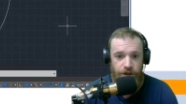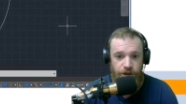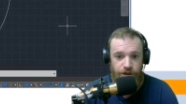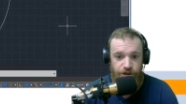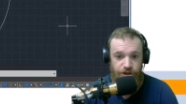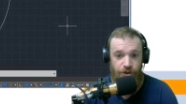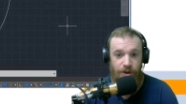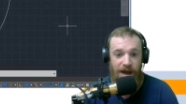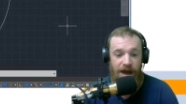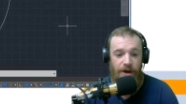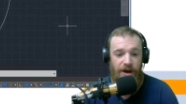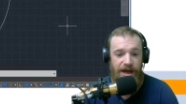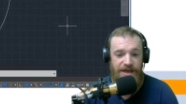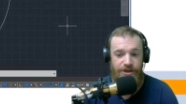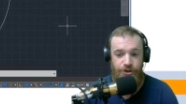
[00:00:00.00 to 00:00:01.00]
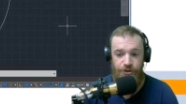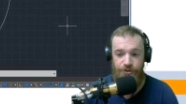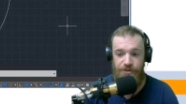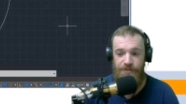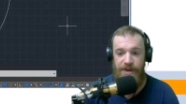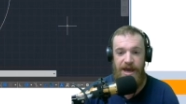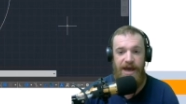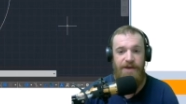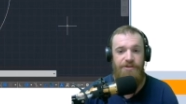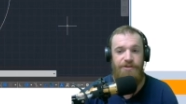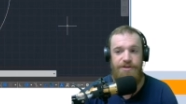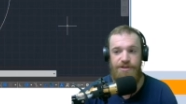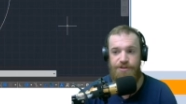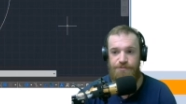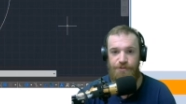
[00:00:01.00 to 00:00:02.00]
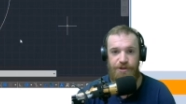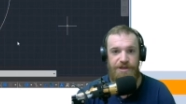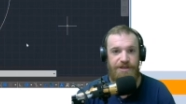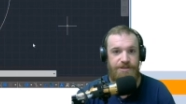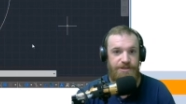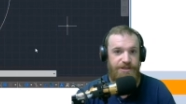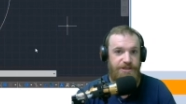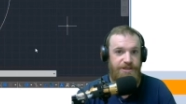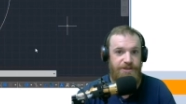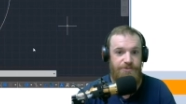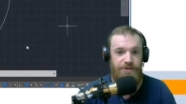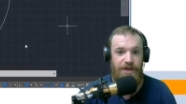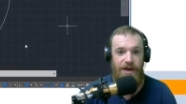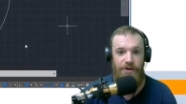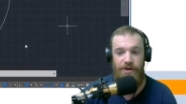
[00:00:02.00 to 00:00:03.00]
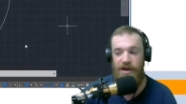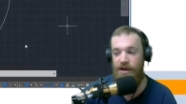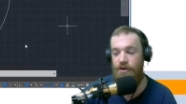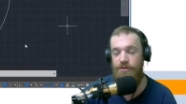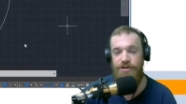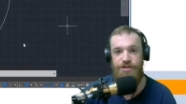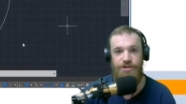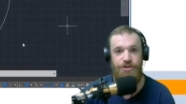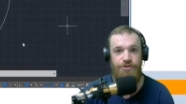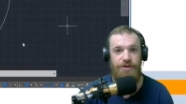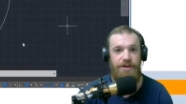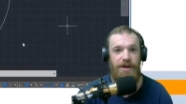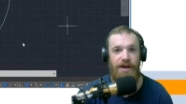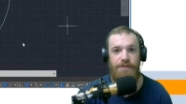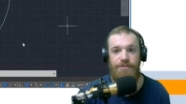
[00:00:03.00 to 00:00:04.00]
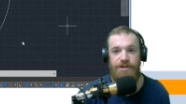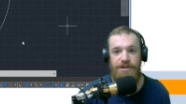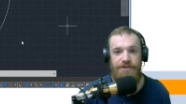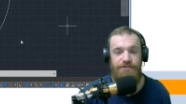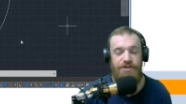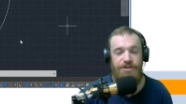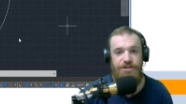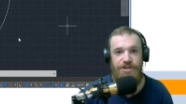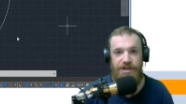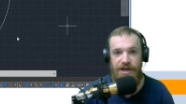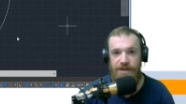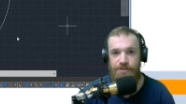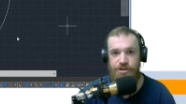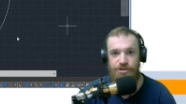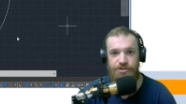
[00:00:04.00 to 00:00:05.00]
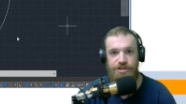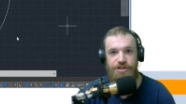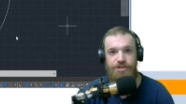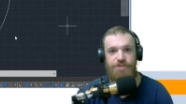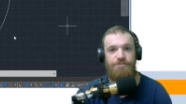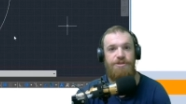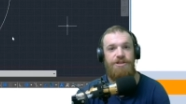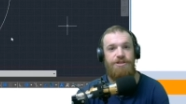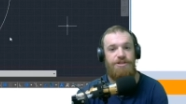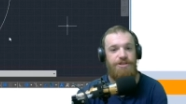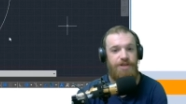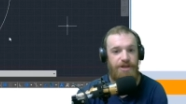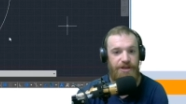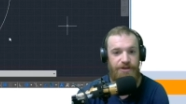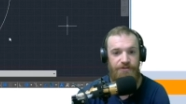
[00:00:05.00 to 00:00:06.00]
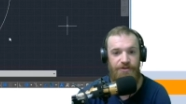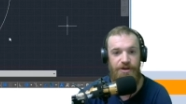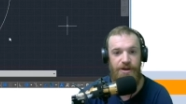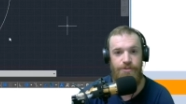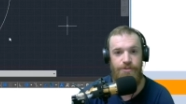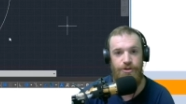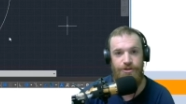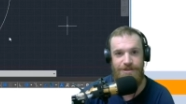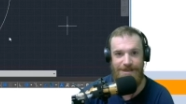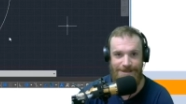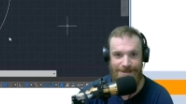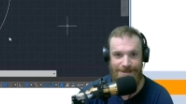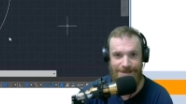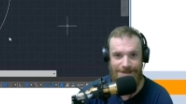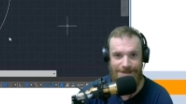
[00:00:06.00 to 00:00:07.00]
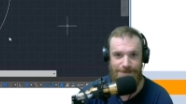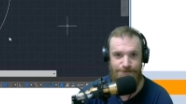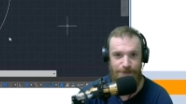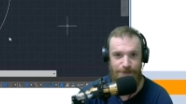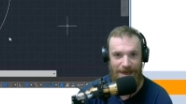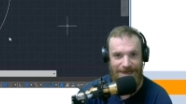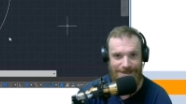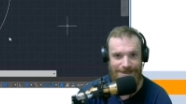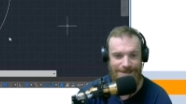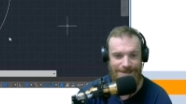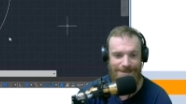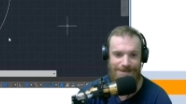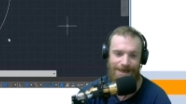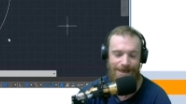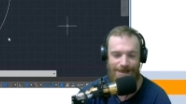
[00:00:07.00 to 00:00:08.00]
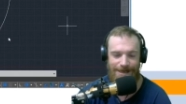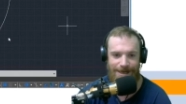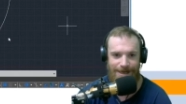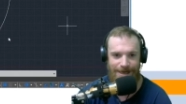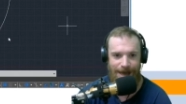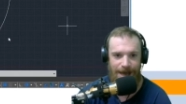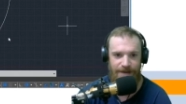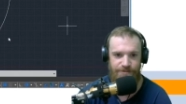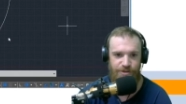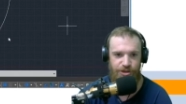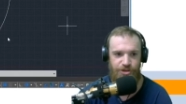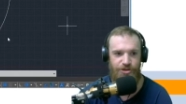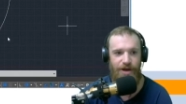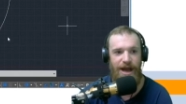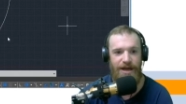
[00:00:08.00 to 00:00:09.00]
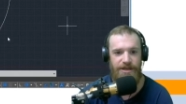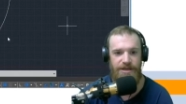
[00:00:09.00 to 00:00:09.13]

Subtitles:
So how I do the math is pretty consistent with how I always do it. I believe that geometry should be the study of numbers in space, not in abstract,